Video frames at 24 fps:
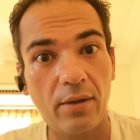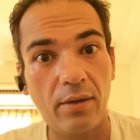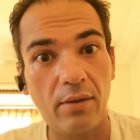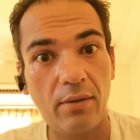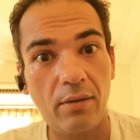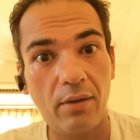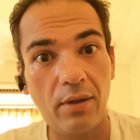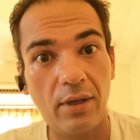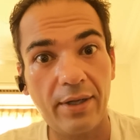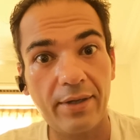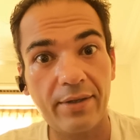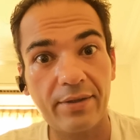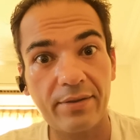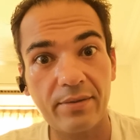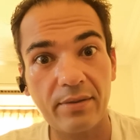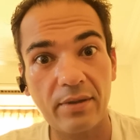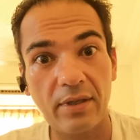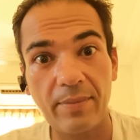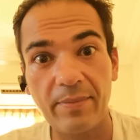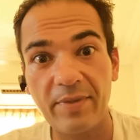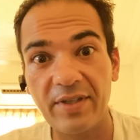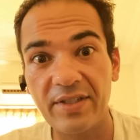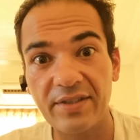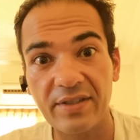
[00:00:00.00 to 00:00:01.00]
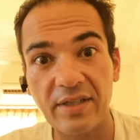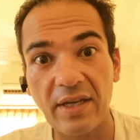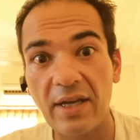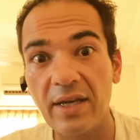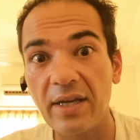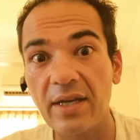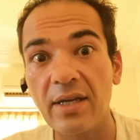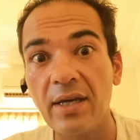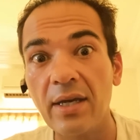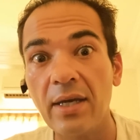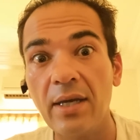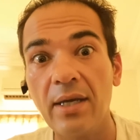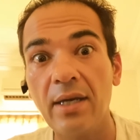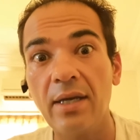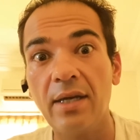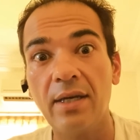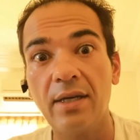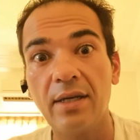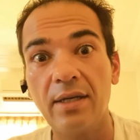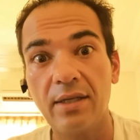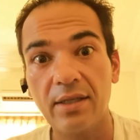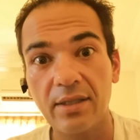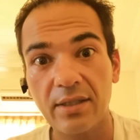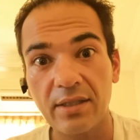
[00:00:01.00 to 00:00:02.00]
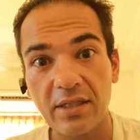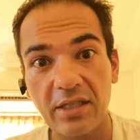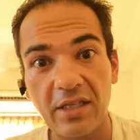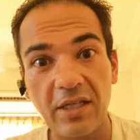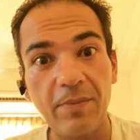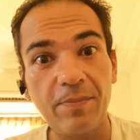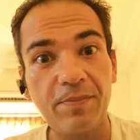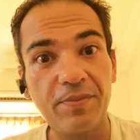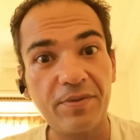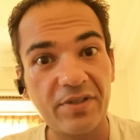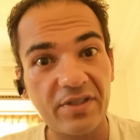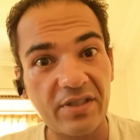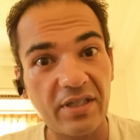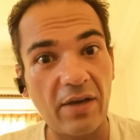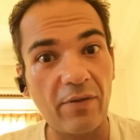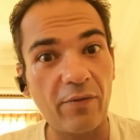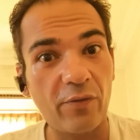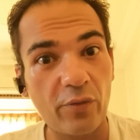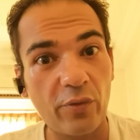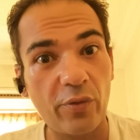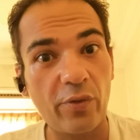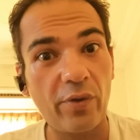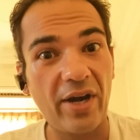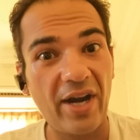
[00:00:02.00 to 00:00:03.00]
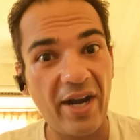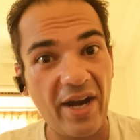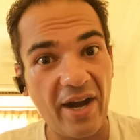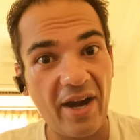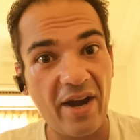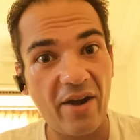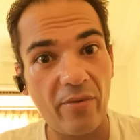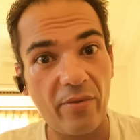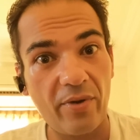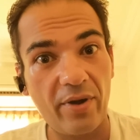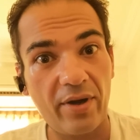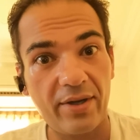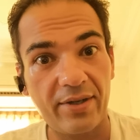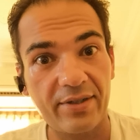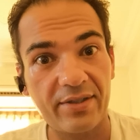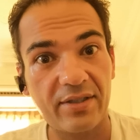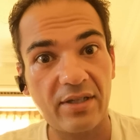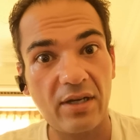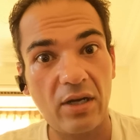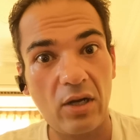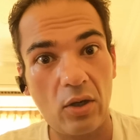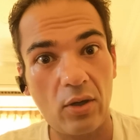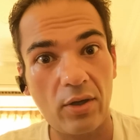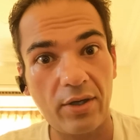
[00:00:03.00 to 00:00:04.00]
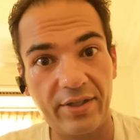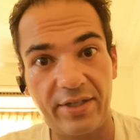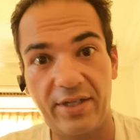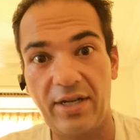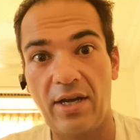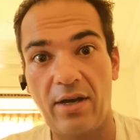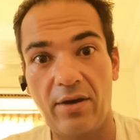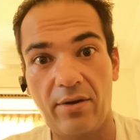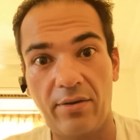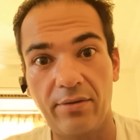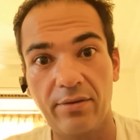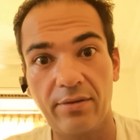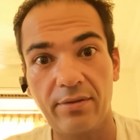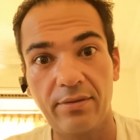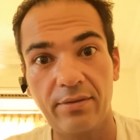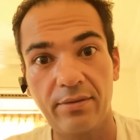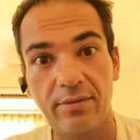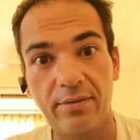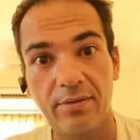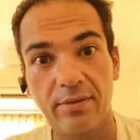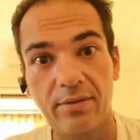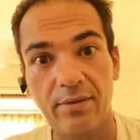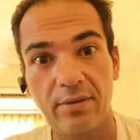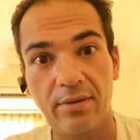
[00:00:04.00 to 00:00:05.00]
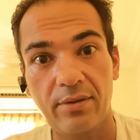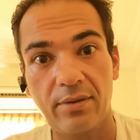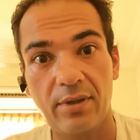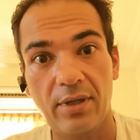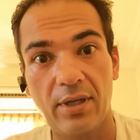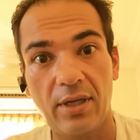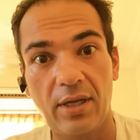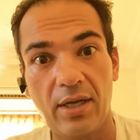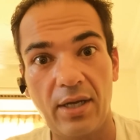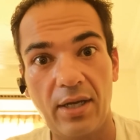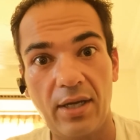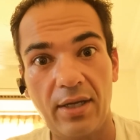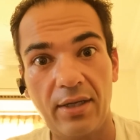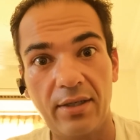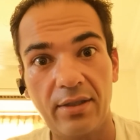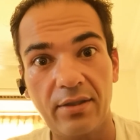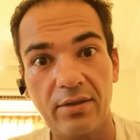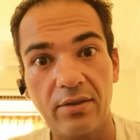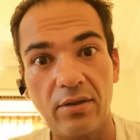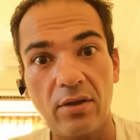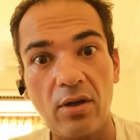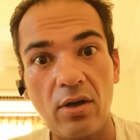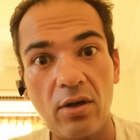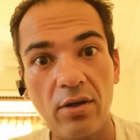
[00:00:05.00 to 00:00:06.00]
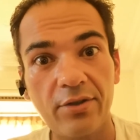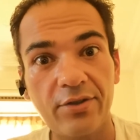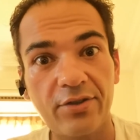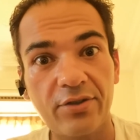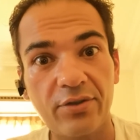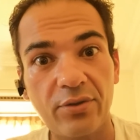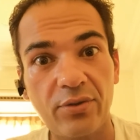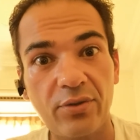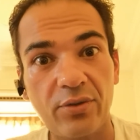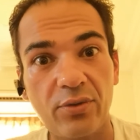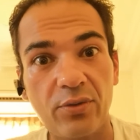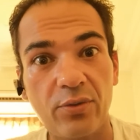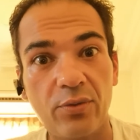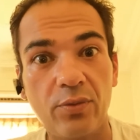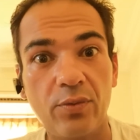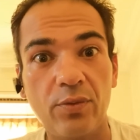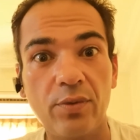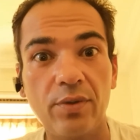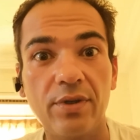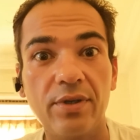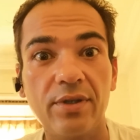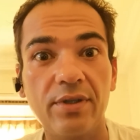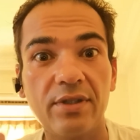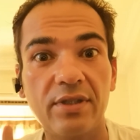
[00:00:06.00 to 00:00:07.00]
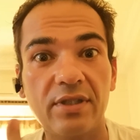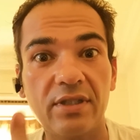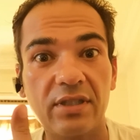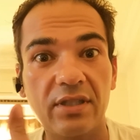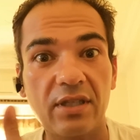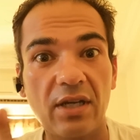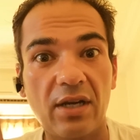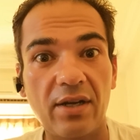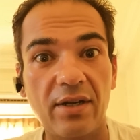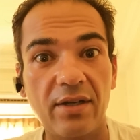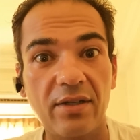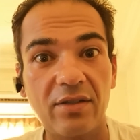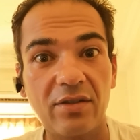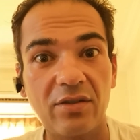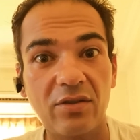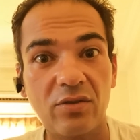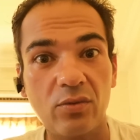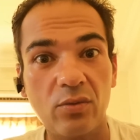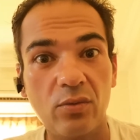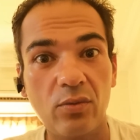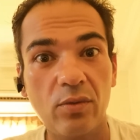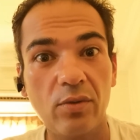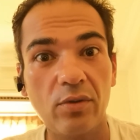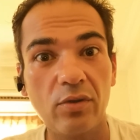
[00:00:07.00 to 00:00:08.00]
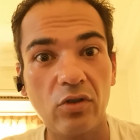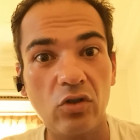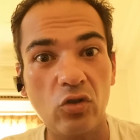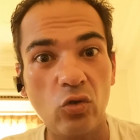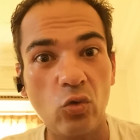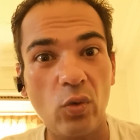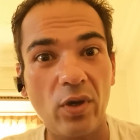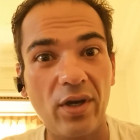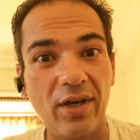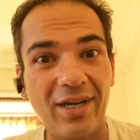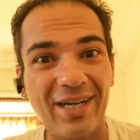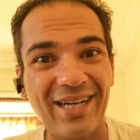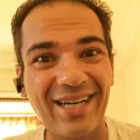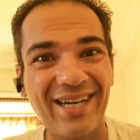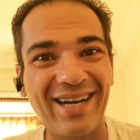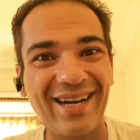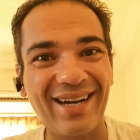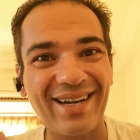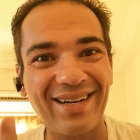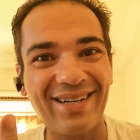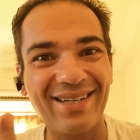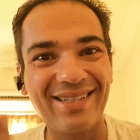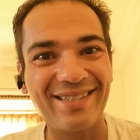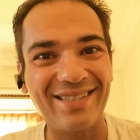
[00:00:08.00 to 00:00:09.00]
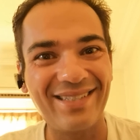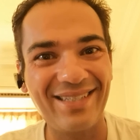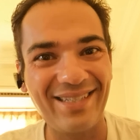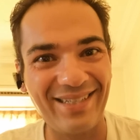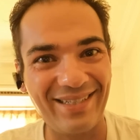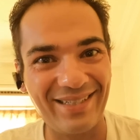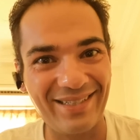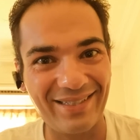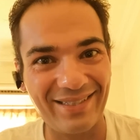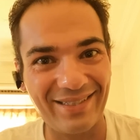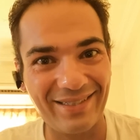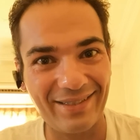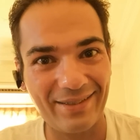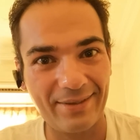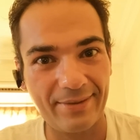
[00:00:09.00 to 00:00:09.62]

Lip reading: let me say keep several areas locked down, and also starts to do a quarantine